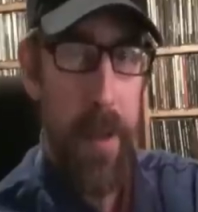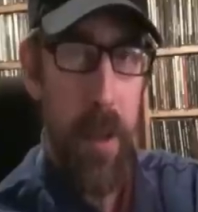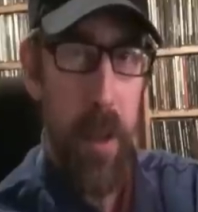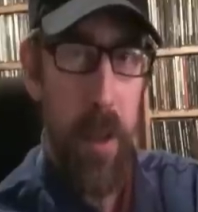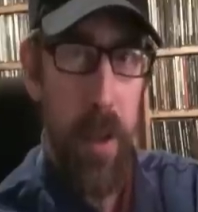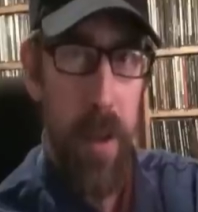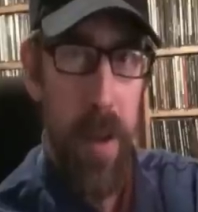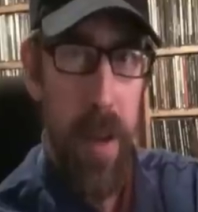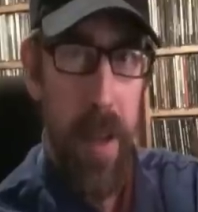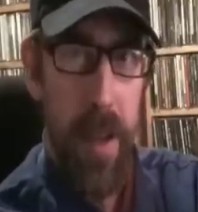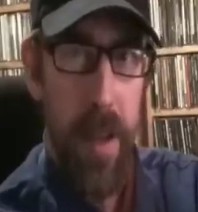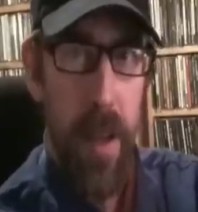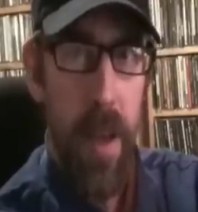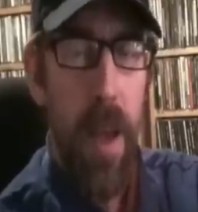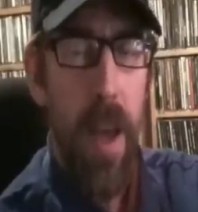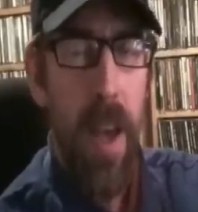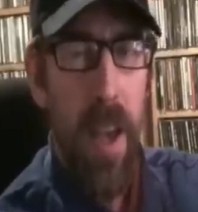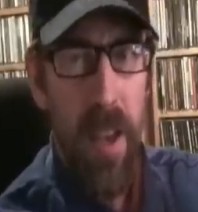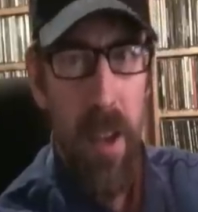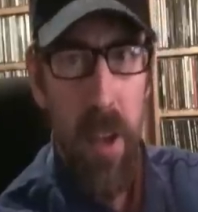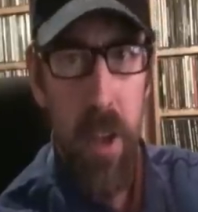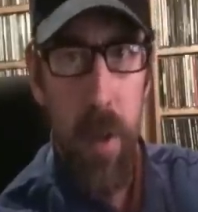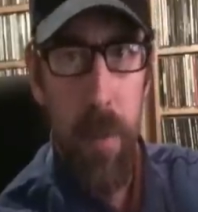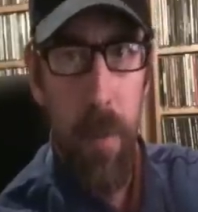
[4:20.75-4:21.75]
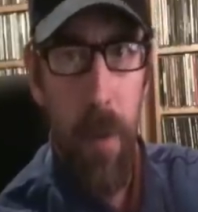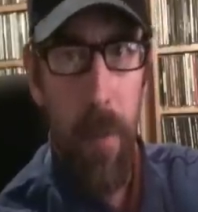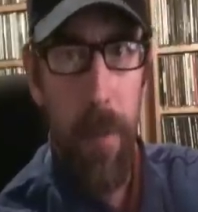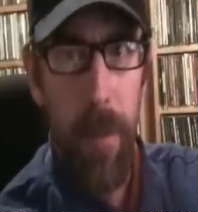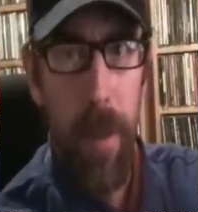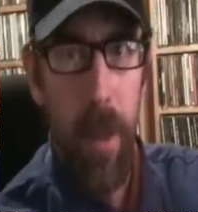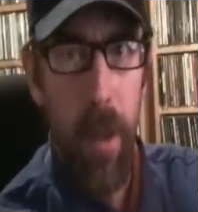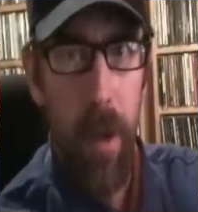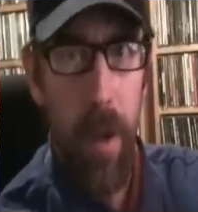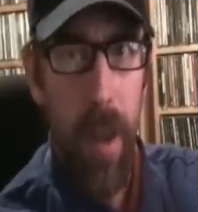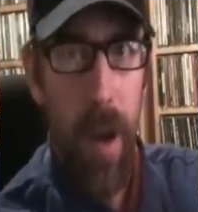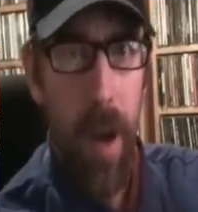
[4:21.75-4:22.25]
So you should
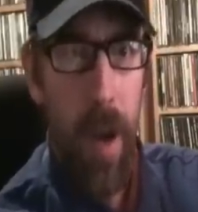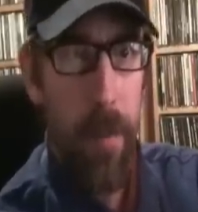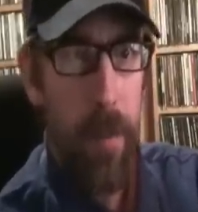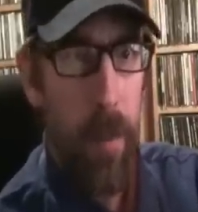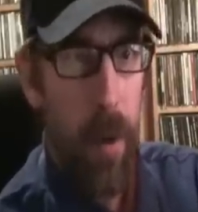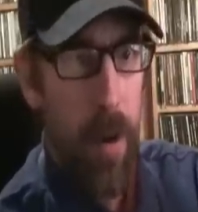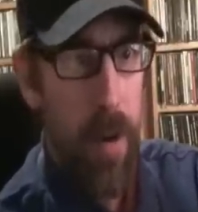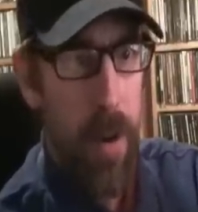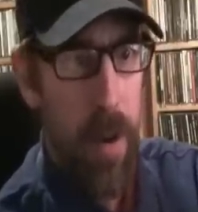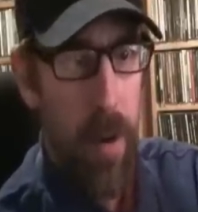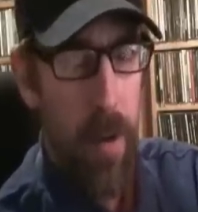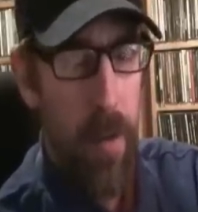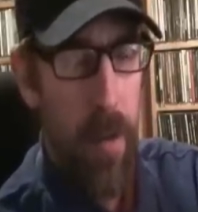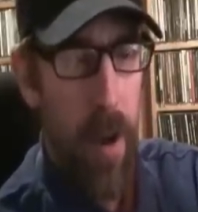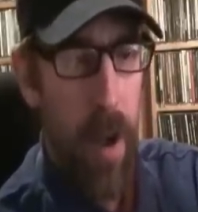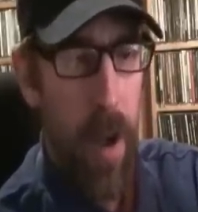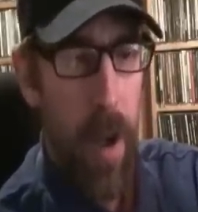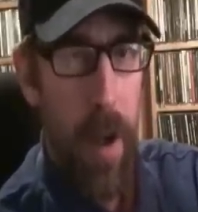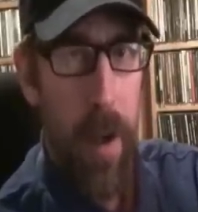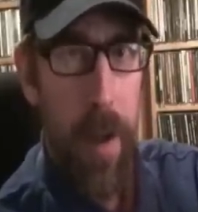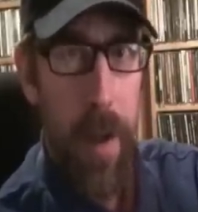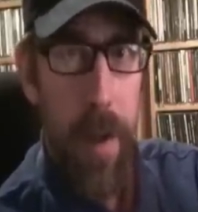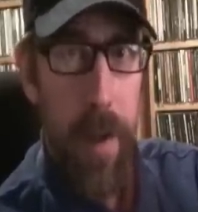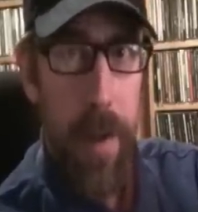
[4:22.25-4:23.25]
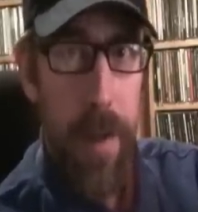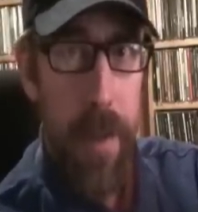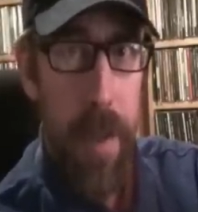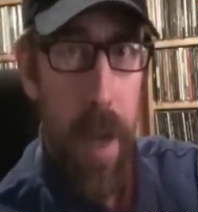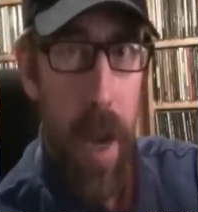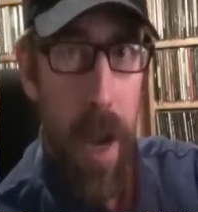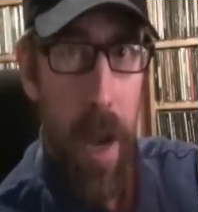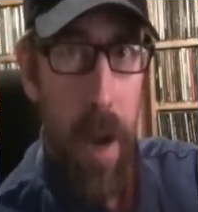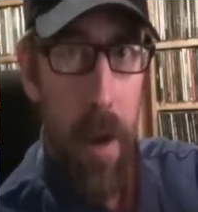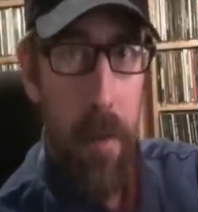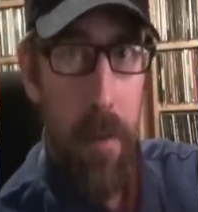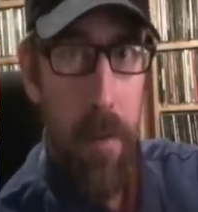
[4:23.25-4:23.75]
probably look it up on your
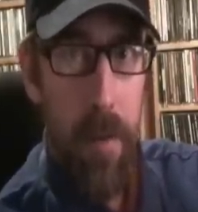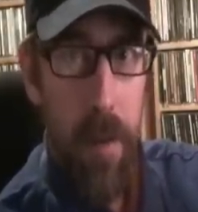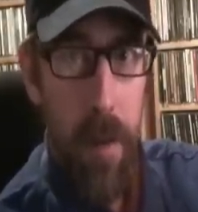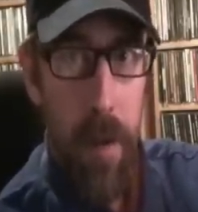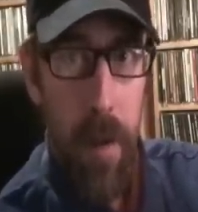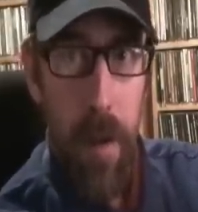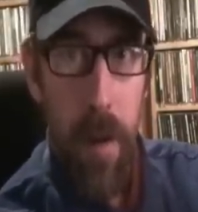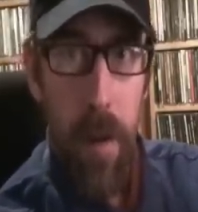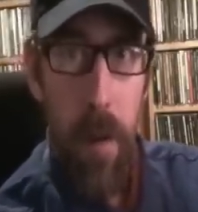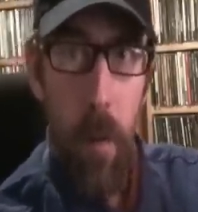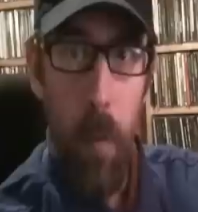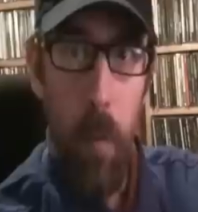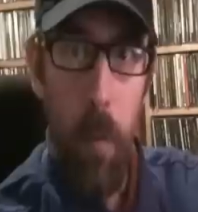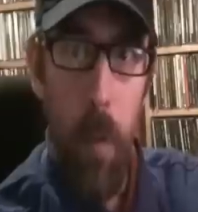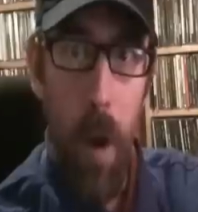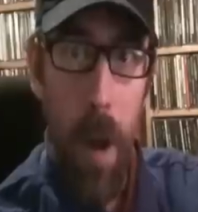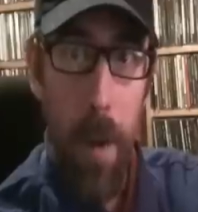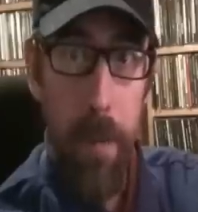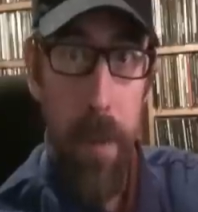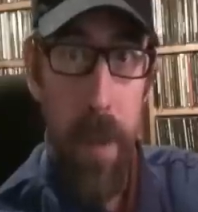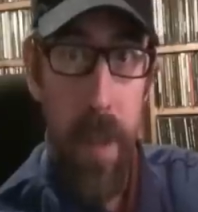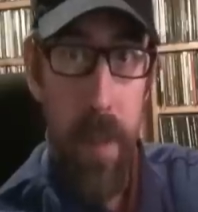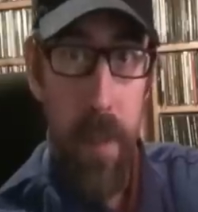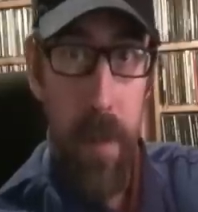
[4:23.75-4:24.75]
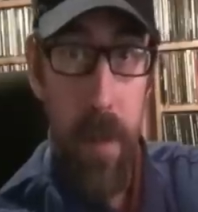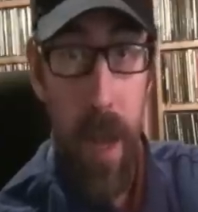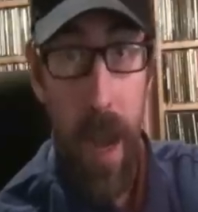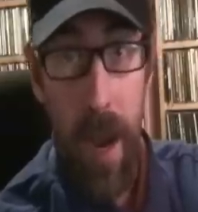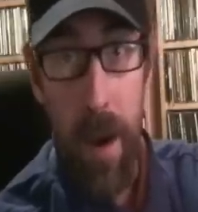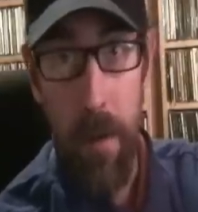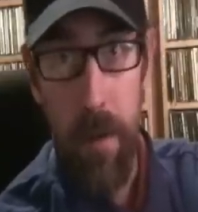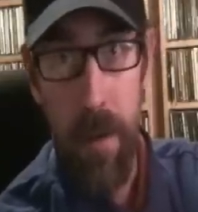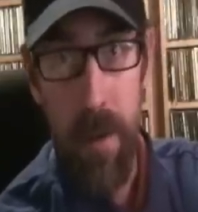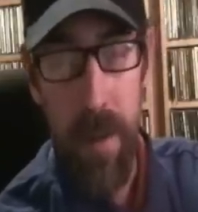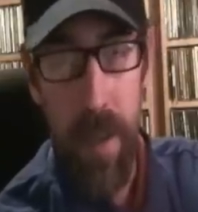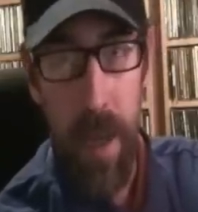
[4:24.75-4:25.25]

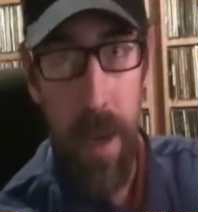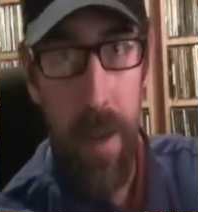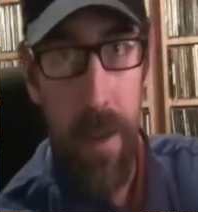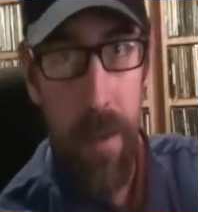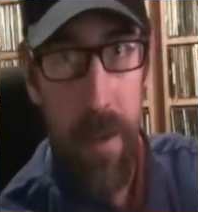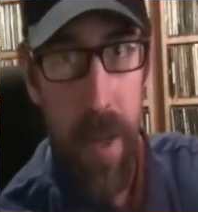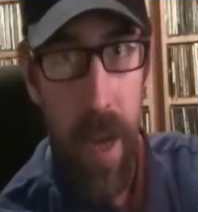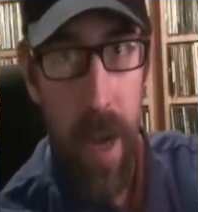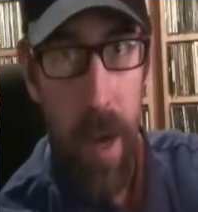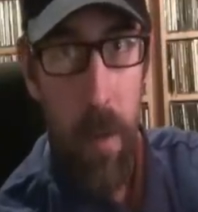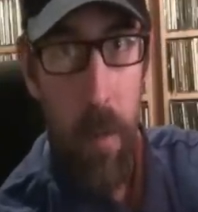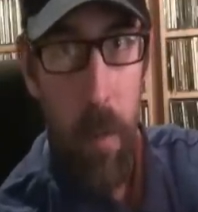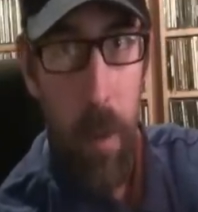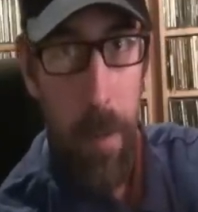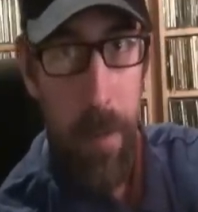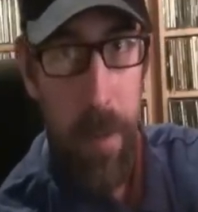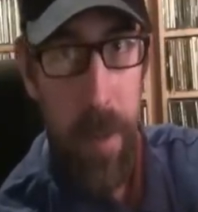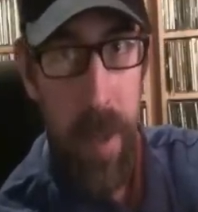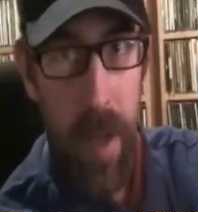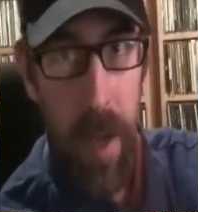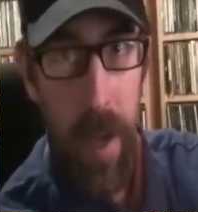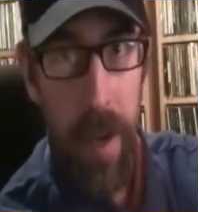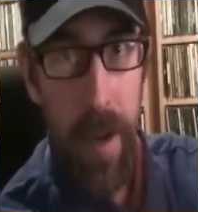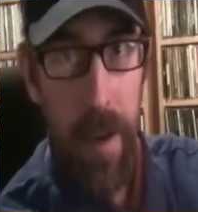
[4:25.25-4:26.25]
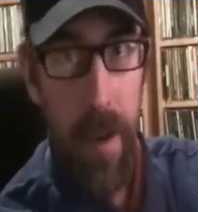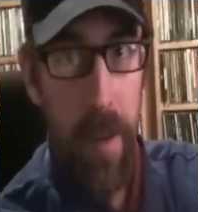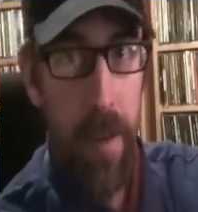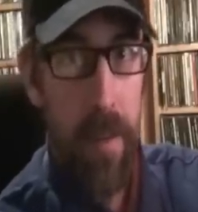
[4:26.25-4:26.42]
city or town website.